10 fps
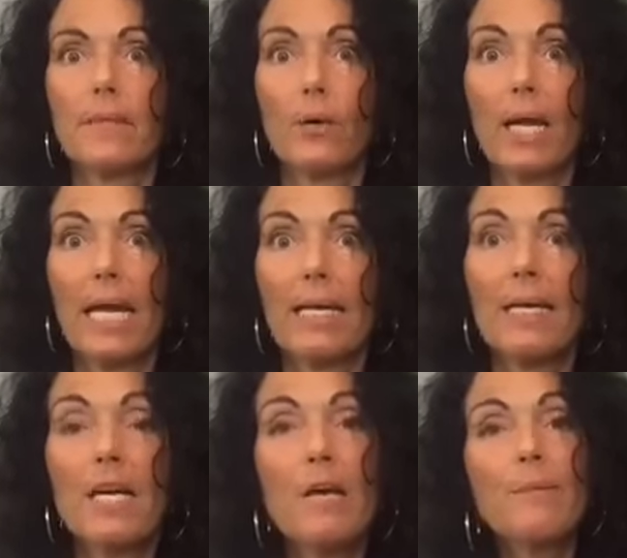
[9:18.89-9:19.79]
Okay?
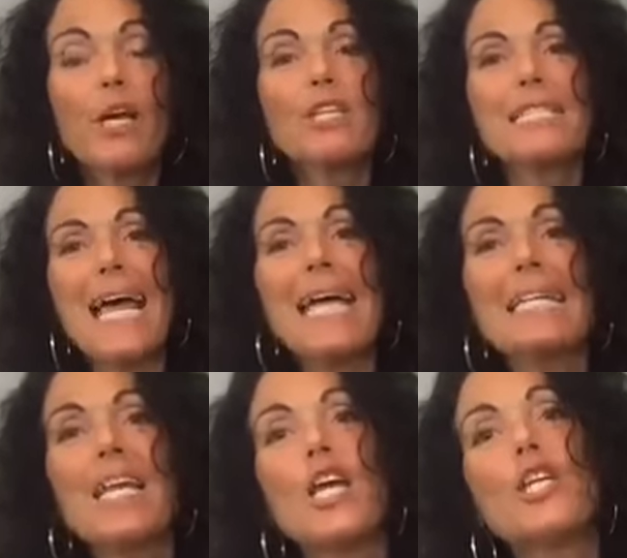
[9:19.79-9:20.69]
Because
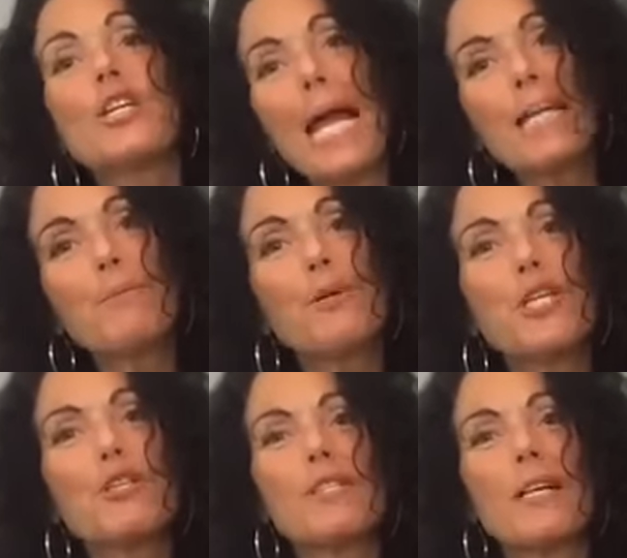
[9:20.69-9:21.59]
then you're kind of putting
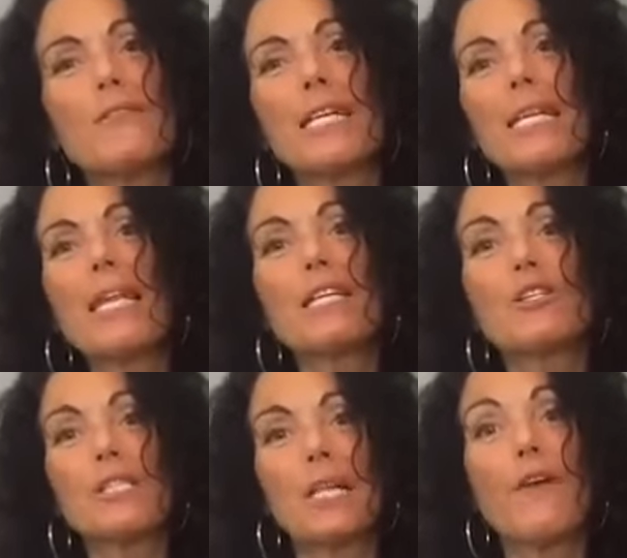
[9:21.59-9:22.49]
yourself, you're letting
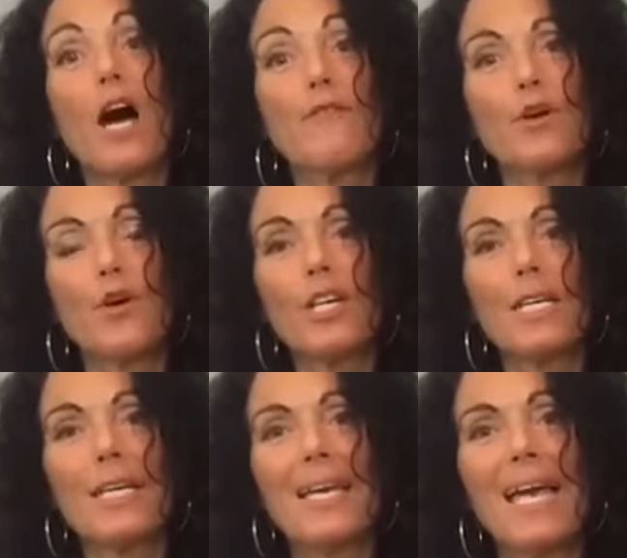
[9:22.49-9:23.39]
yourself off the hook,
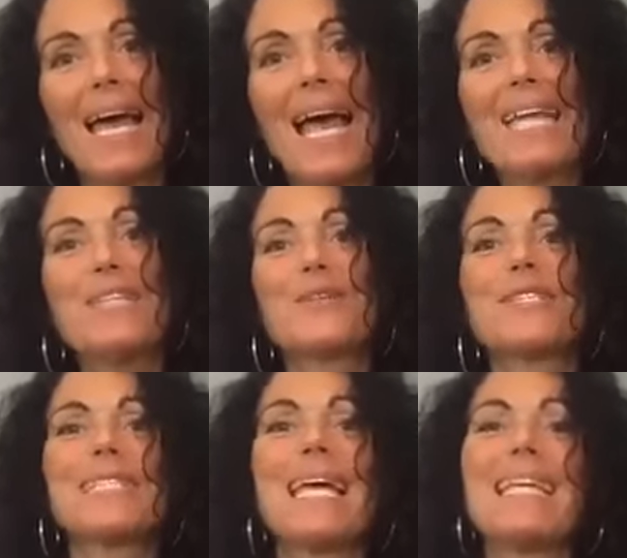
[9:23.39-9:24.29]
and you're
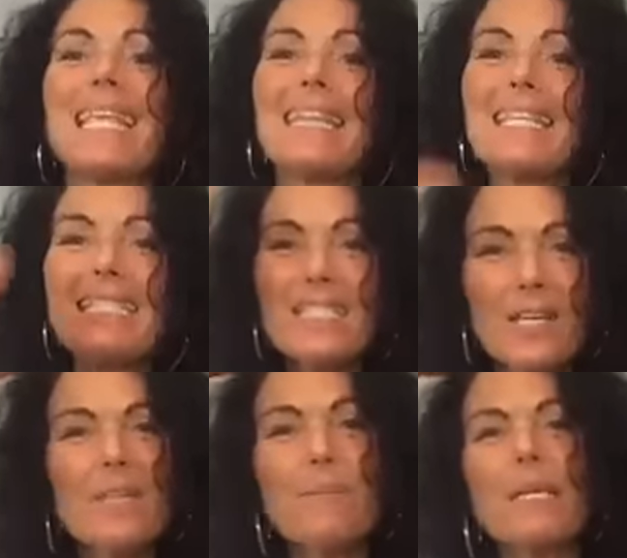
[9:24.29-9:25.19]
saying that this is
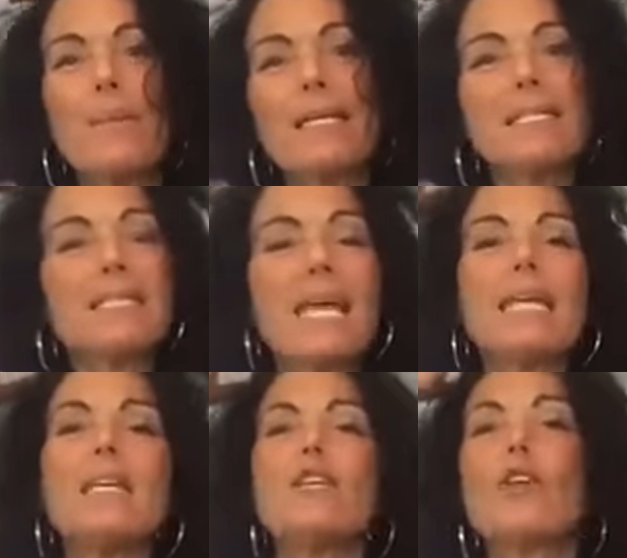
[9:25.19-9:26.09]
going to be my
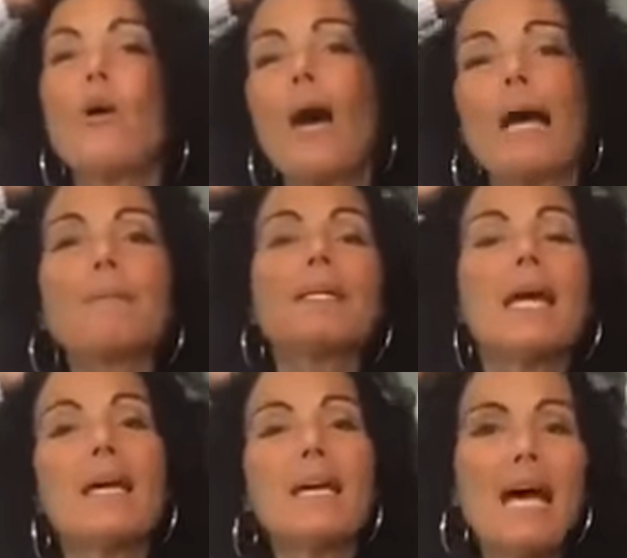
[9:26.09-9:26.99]
state. You know, I'm gonna
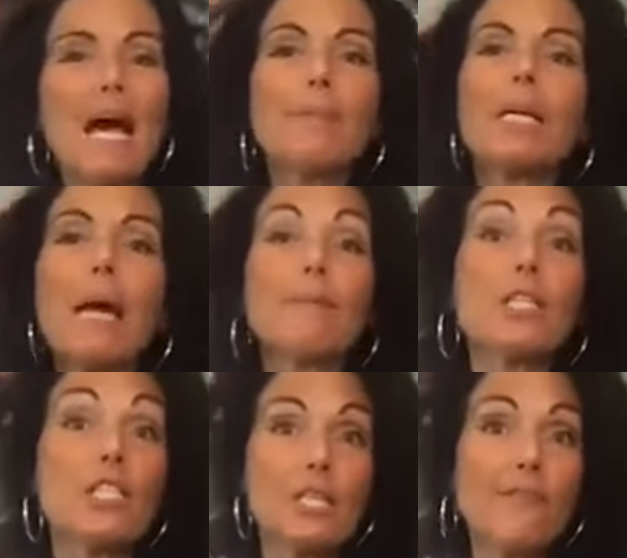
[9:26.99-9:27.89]

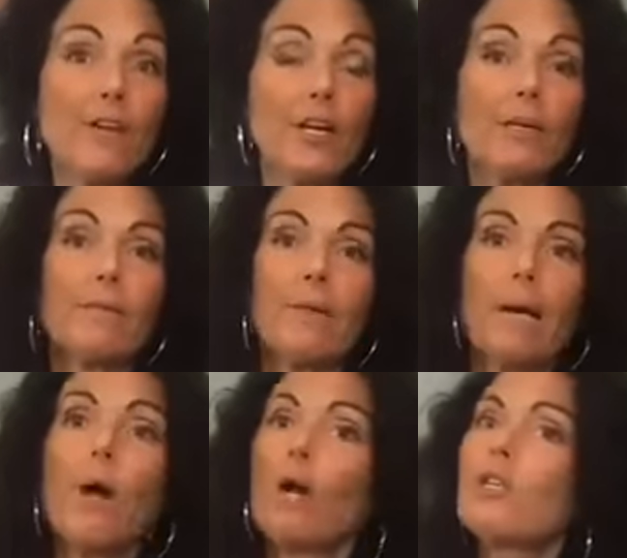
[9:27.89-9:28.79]
suffer.
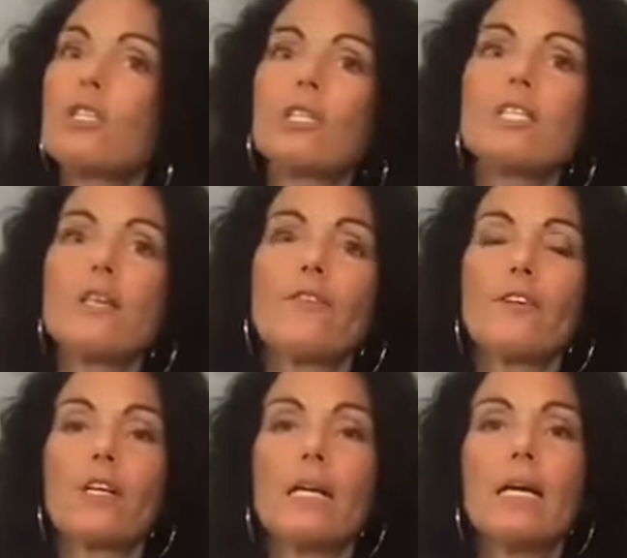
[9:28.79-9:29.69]
I'm always going to suffer.